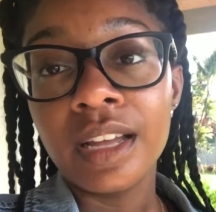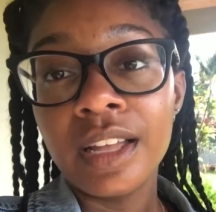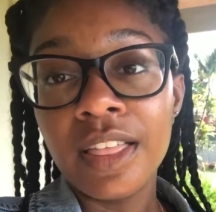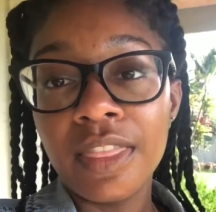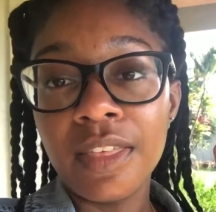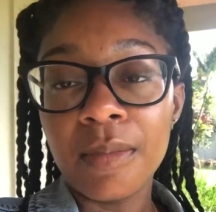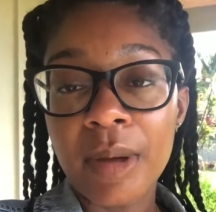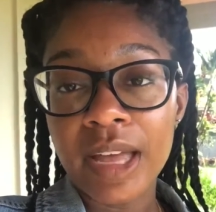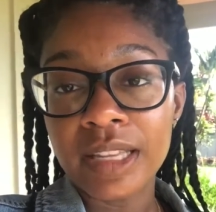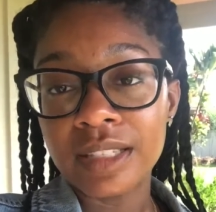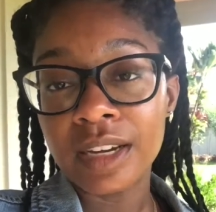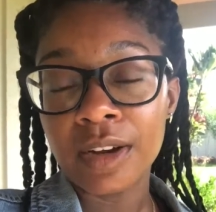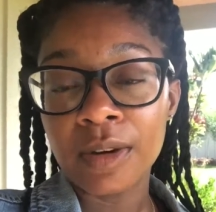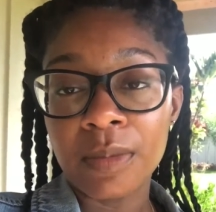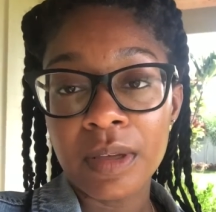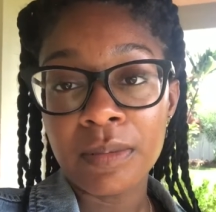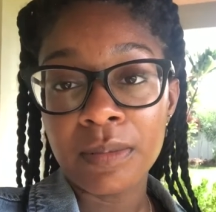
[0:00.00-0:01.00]
the best
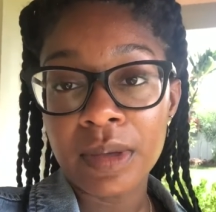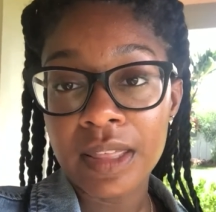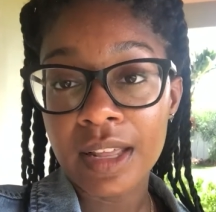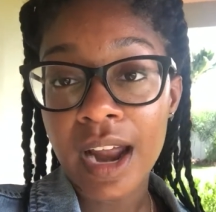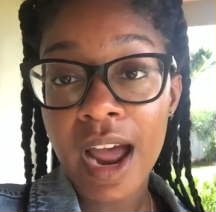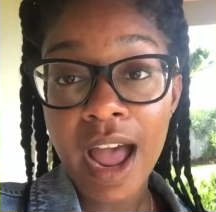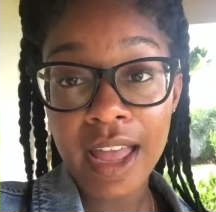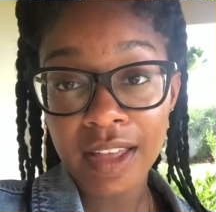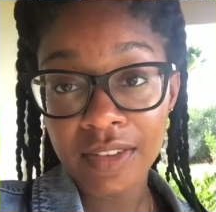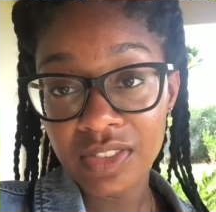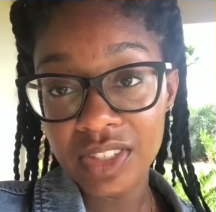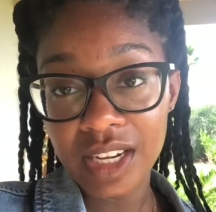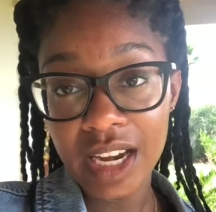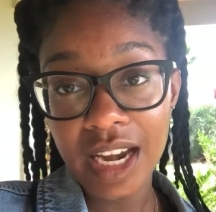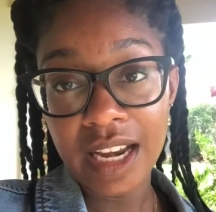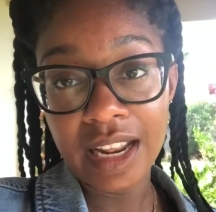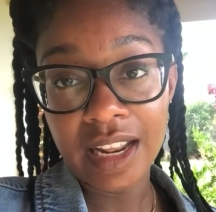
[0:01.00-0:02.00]
Airbnb that I have
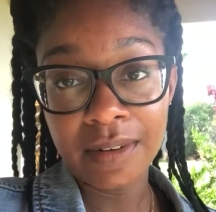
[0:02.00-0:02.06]
stayed